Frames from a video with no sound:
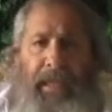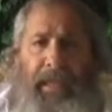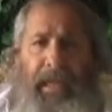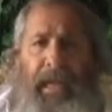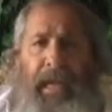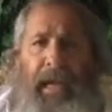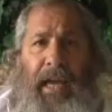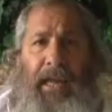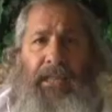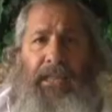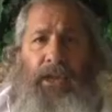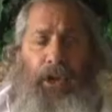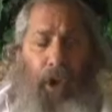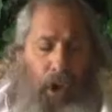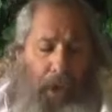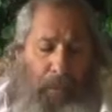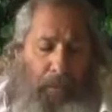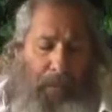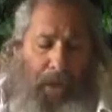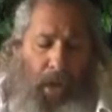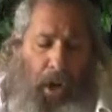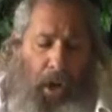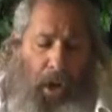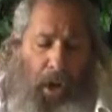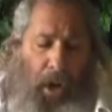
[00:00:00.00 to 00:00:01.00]
he has an
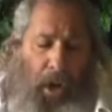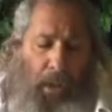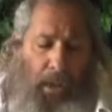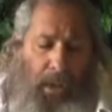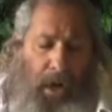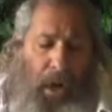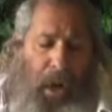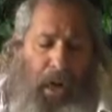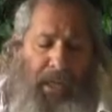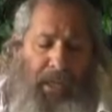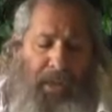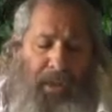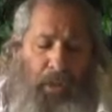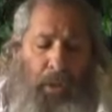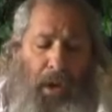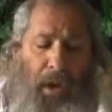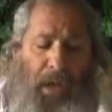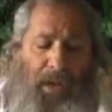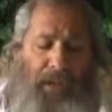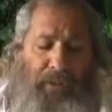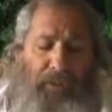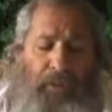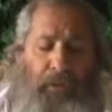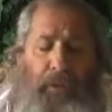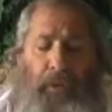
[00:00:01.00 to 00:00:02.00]
armed guard
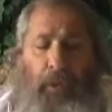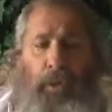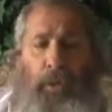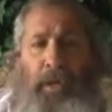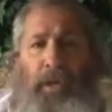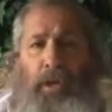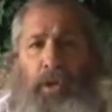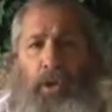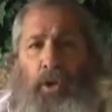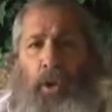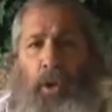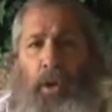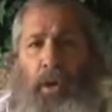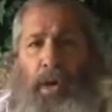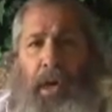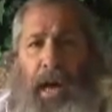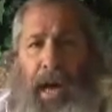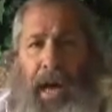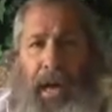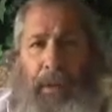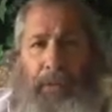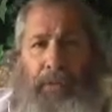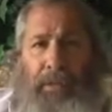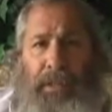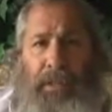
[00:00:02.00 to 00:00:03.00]
entourage of 30 New York
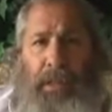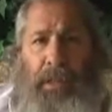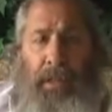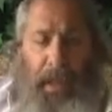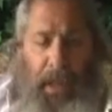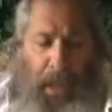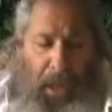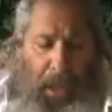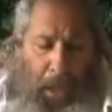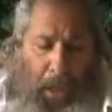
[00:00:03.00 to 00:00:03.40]
cops